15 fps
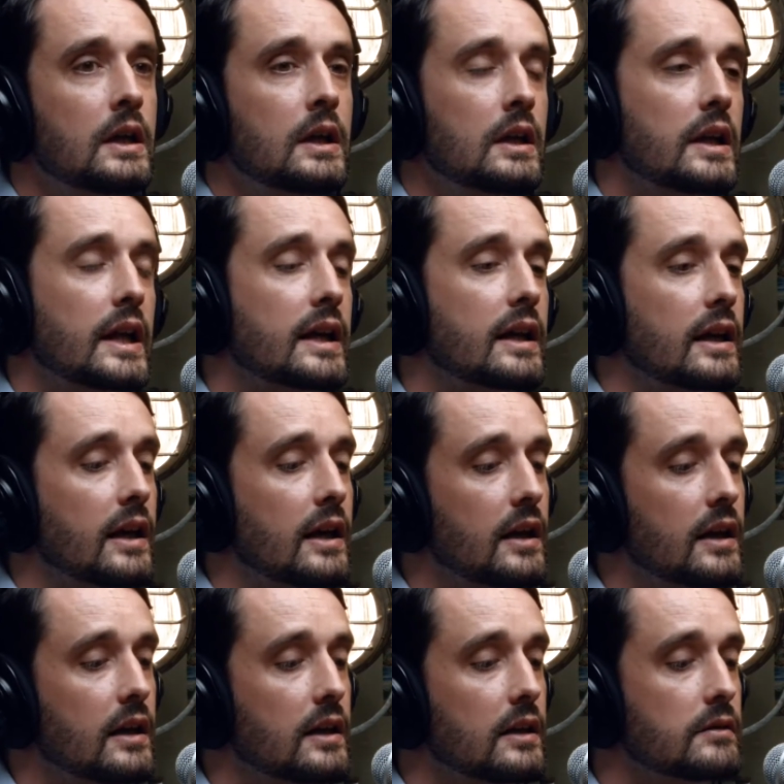Like
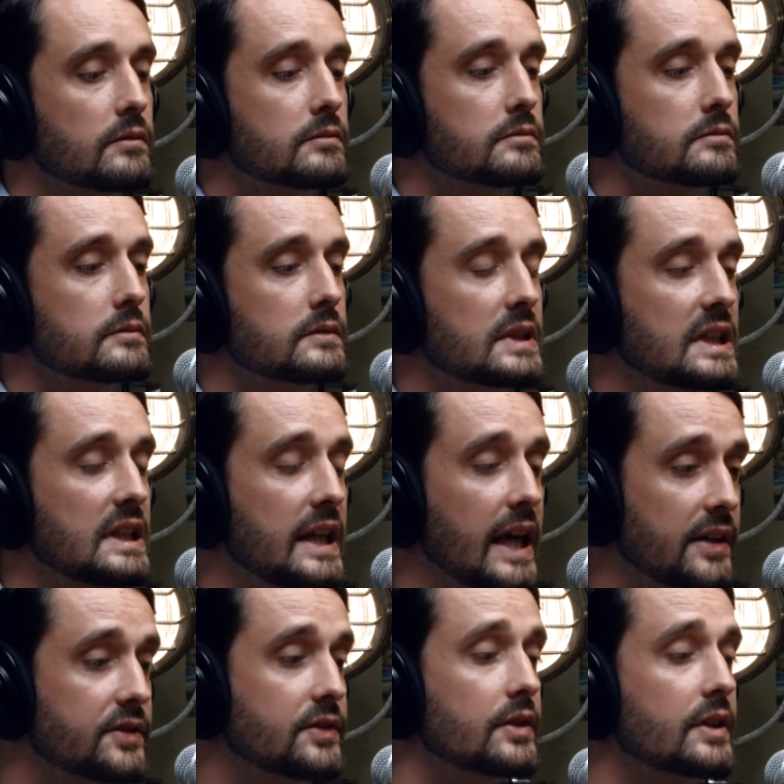
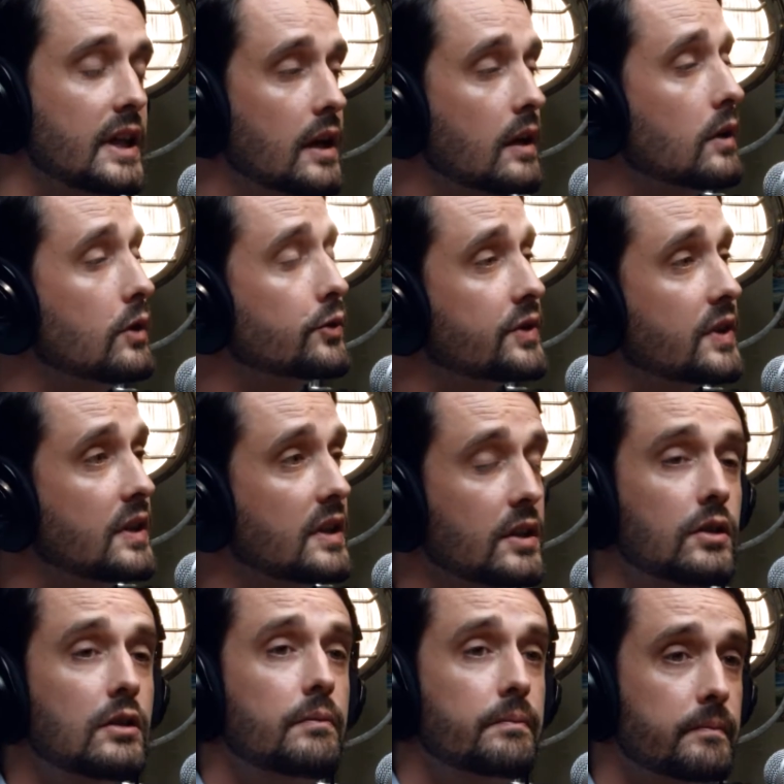yesterday I closed a
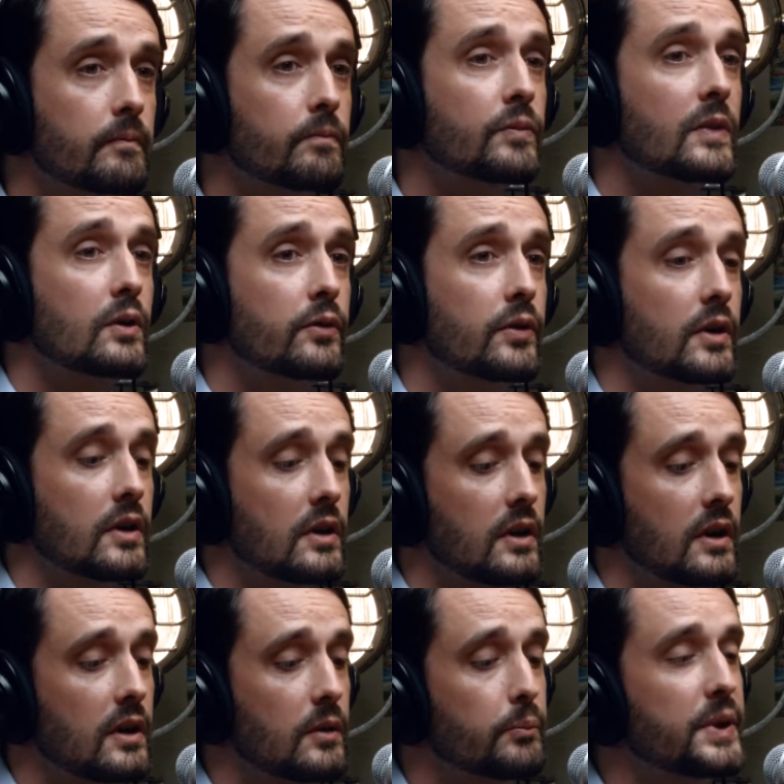deal for
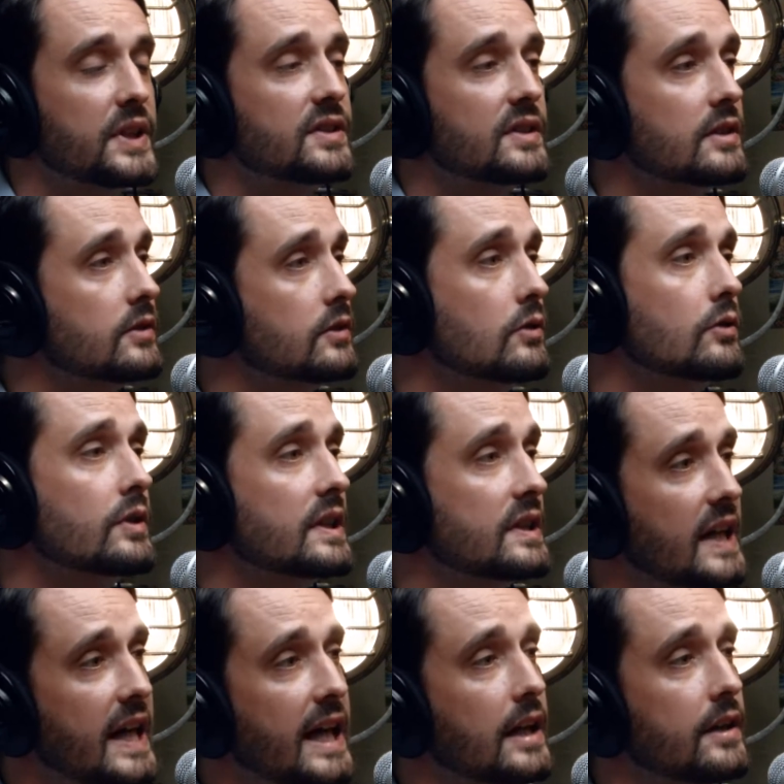a business unit
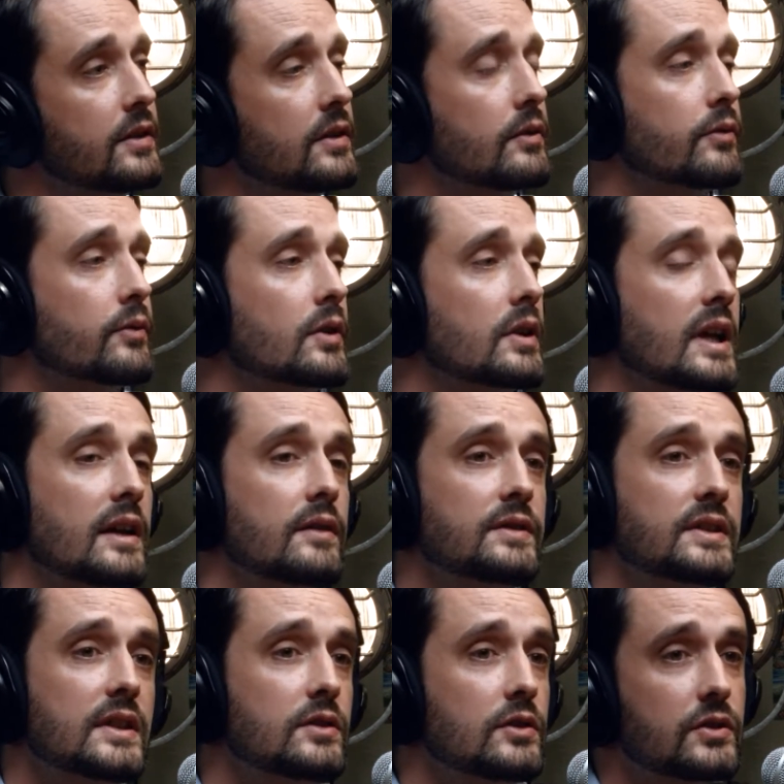head for a kind of
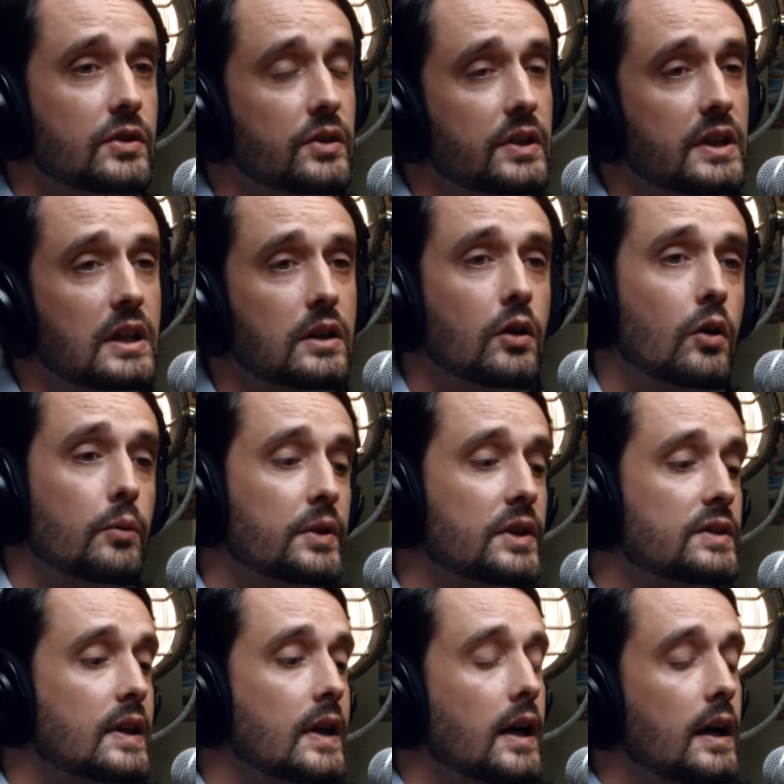digital and e-commerce
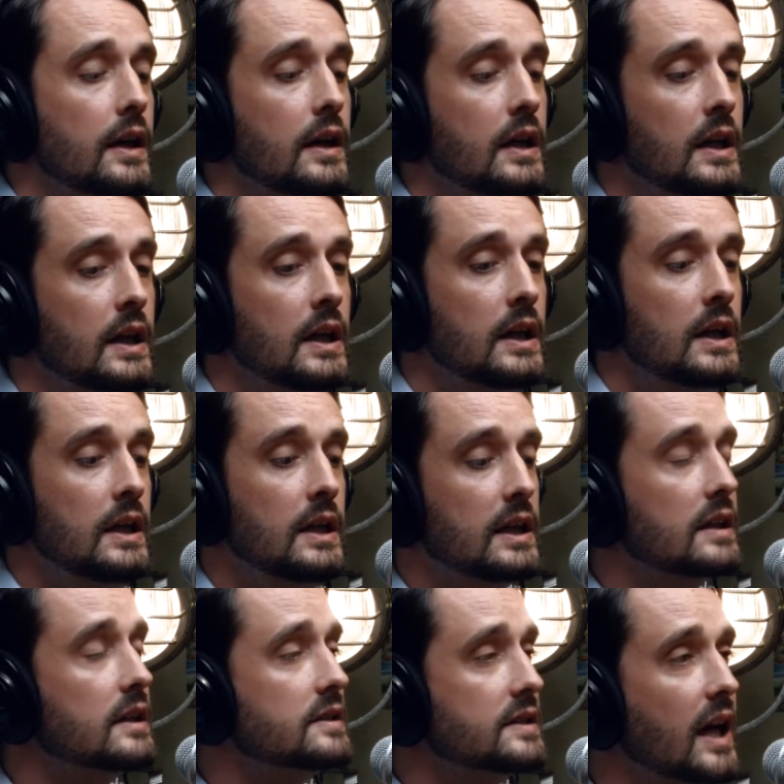guy
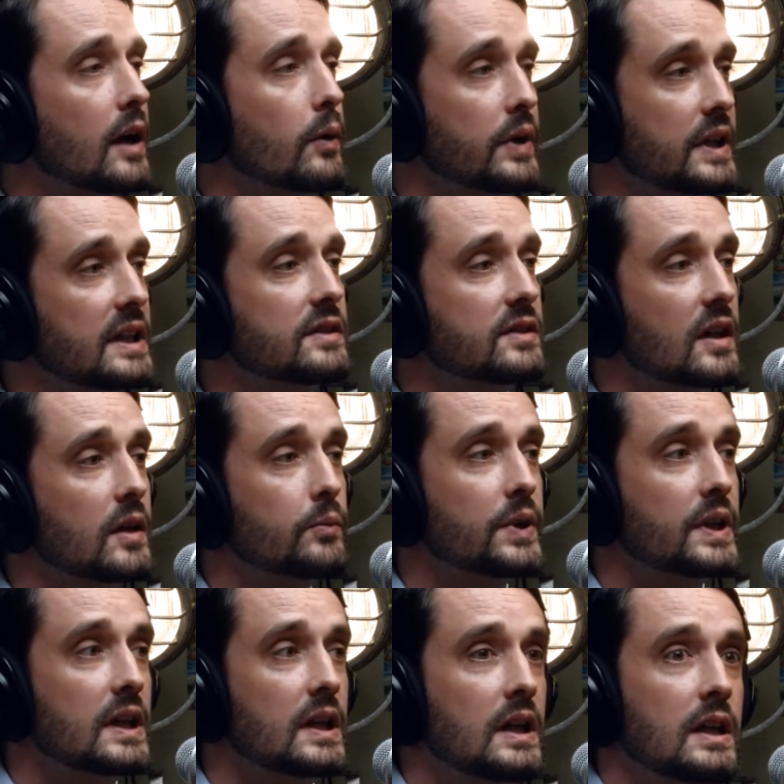in a Taiwanese
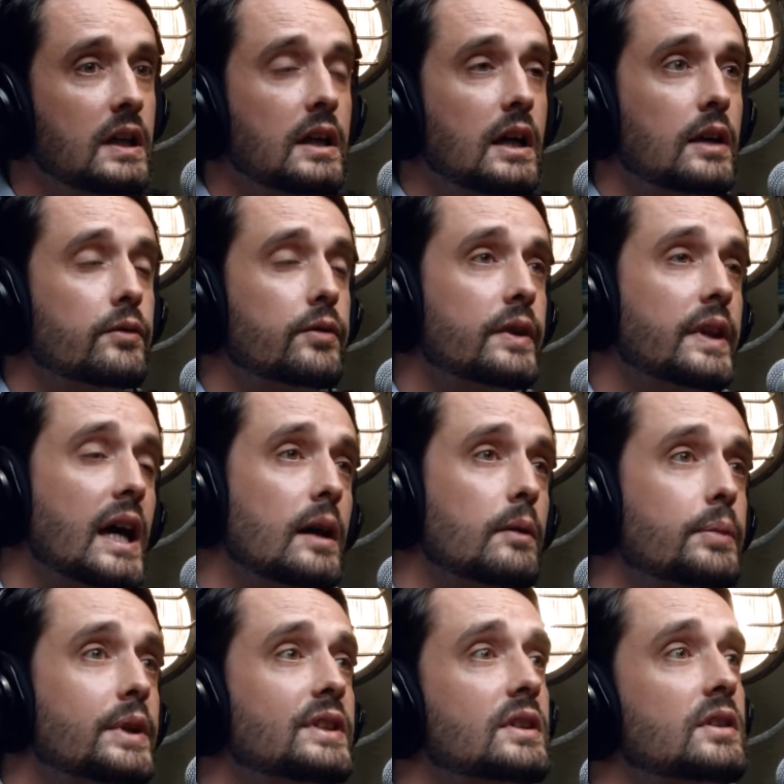company. And for that
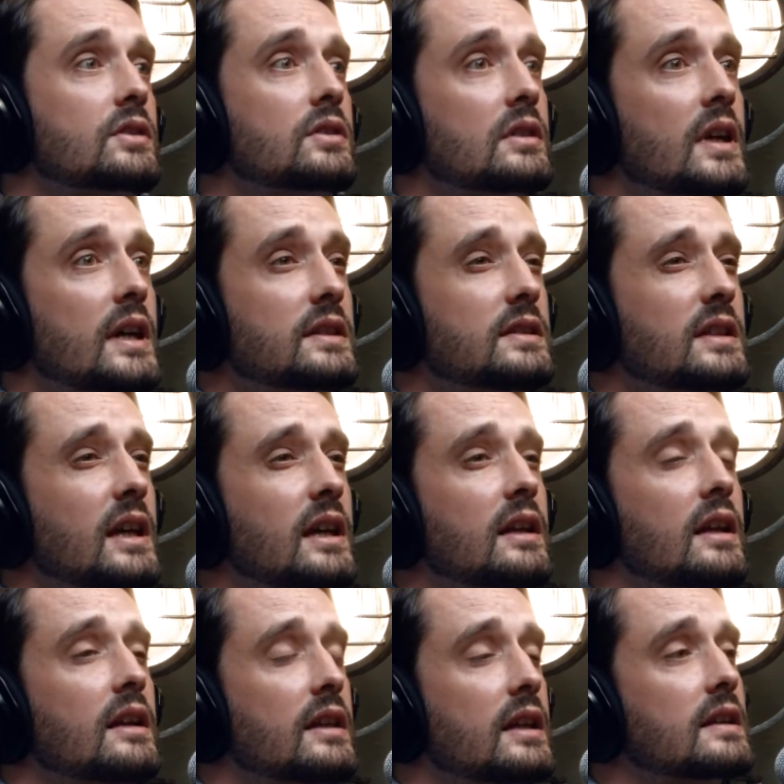position, I sent,
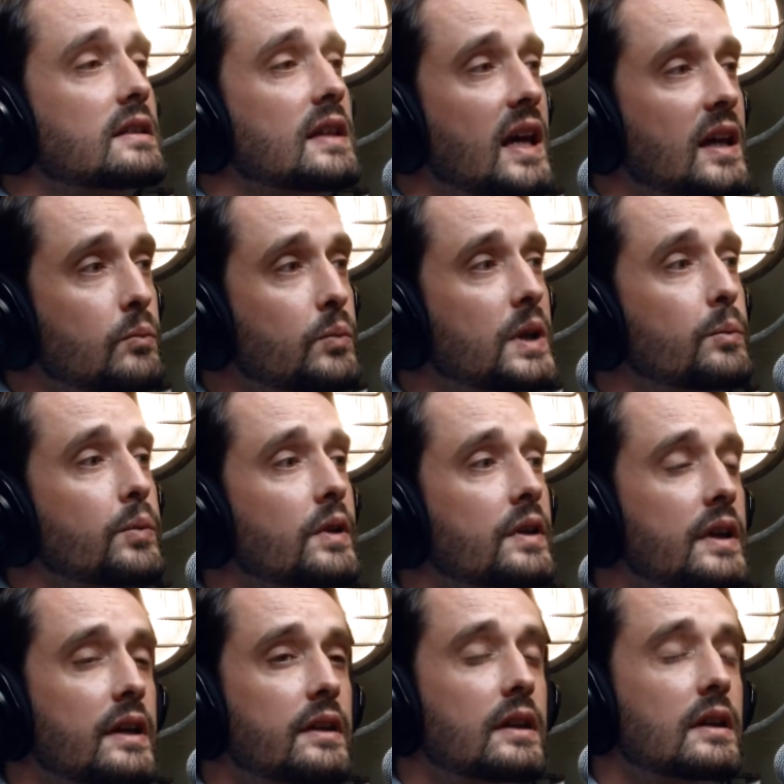I think, 10 people, and
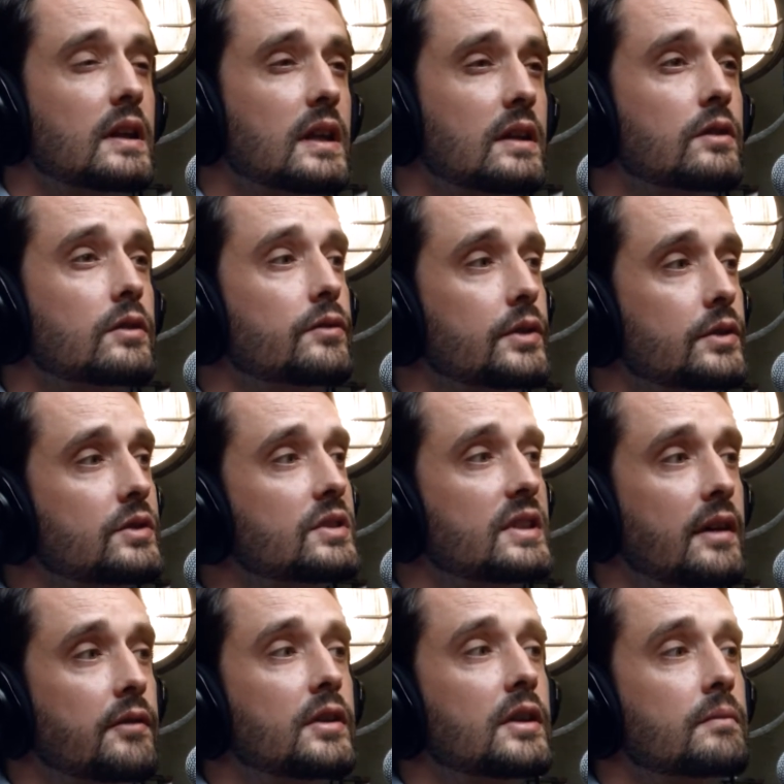I think they interviewed
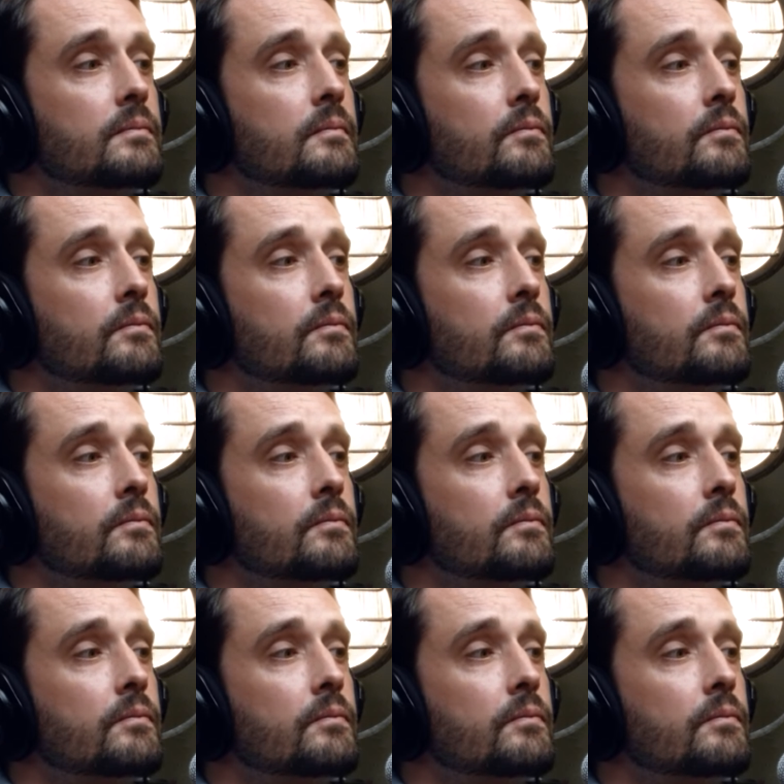7.